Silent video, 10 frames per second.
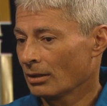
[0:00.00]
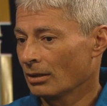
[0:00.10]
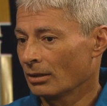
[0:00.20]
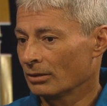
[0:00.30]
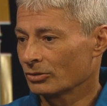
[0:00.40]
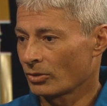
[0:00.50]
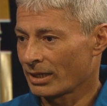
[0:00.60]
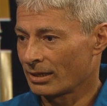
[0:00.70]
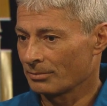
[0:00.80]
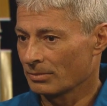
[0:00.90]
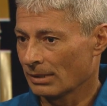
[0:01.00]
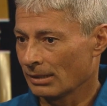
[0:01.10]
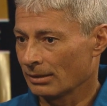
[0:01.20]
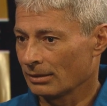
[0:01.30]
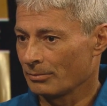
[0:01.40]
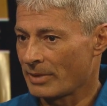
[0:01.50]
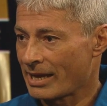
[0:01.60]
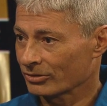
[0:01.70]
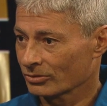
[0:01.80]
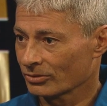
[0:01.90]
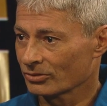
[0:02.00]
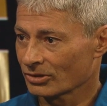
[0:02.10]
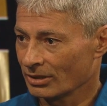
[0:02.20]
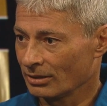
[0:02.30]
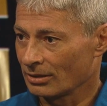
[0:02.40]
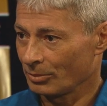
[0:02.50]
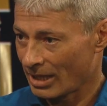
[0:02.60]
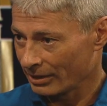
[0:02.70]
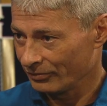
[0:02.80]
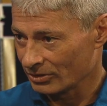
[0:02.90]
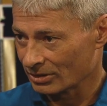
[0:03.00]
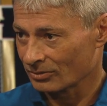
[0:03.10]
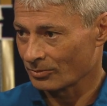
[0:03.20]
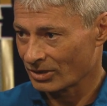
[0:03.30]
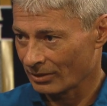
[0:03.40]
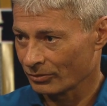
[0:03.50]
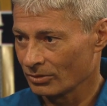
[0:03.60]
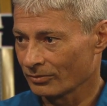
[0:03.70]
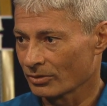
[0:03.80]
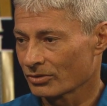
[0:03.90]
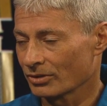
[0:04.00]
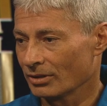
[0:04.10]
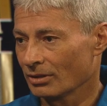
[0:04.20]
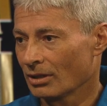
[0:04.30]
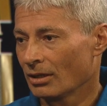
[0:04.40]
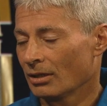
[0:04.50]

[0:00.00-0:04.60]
Uh, so I got a, a, master's in applied physics from Stanford University.